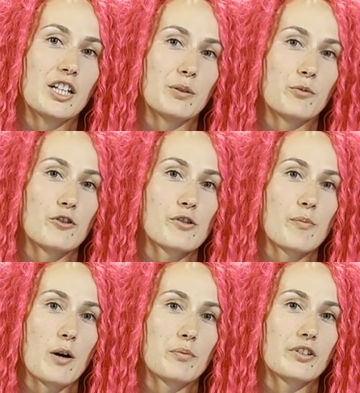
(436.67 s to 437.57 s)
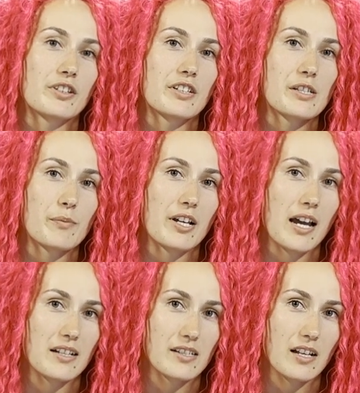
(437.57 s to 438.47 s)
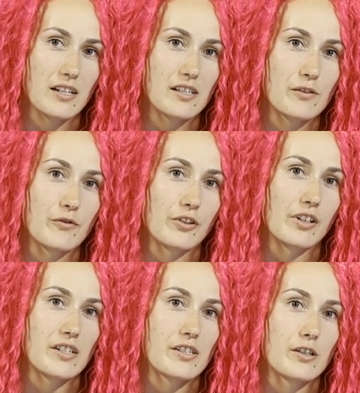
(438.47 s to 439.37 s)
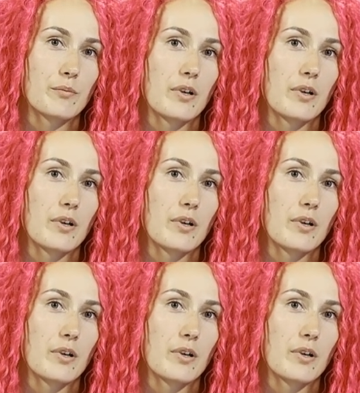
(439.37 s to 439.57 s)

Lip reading: the most popular display ad sizes for desktop